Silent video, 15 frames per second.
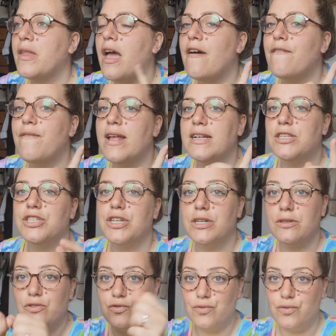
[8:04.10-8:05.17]

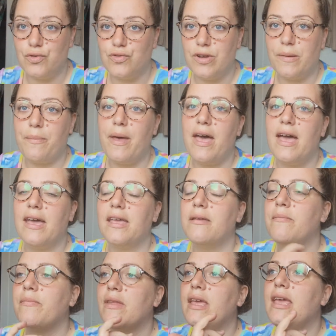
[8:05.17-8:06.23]
Avenger drawstring bag.
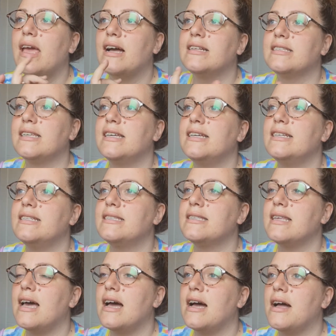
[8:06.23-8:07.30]
He has his
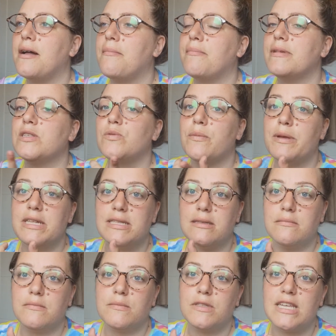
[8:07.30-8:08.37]
swimming
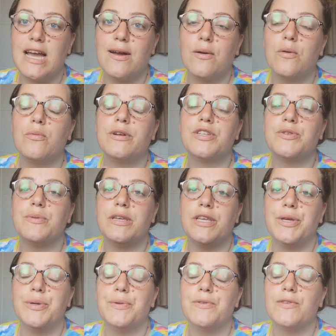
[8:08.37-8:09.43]
towel, which we
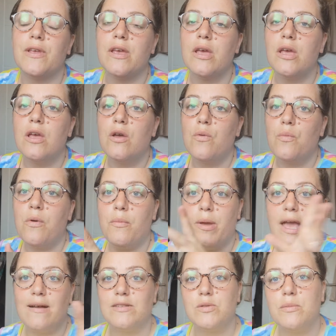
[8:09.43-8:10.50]
use when we
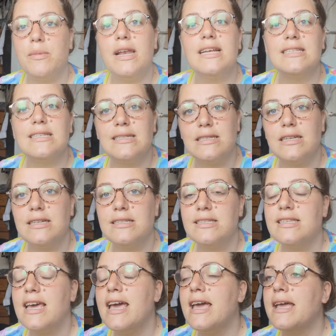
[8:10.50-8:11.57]
have swimming lessons like
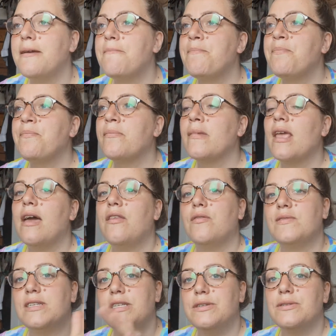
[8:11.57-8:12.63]
today, and
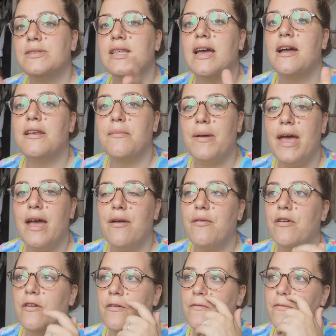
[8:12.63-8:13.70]
obviously use that, and a pair
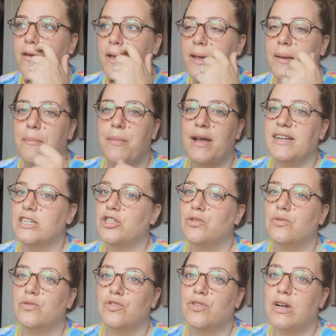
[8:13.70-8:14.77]
of like baggy
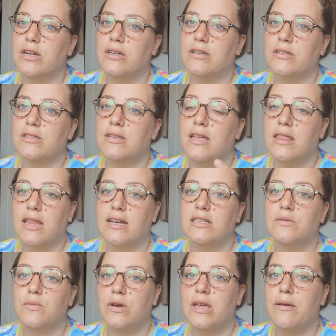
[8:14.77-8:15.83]
short trunks, and
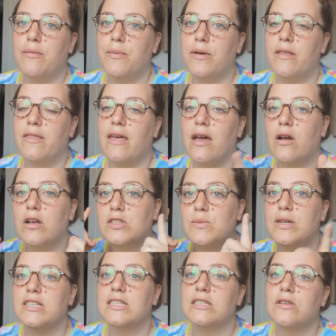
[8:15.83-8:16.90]
that's what he'll put in there, as
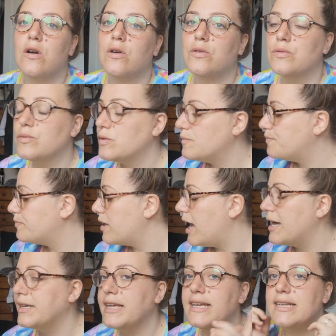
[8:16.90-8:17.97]
well as his goggles
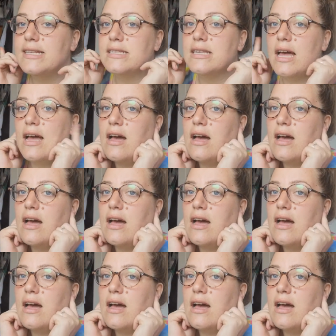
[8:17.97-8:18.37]
and his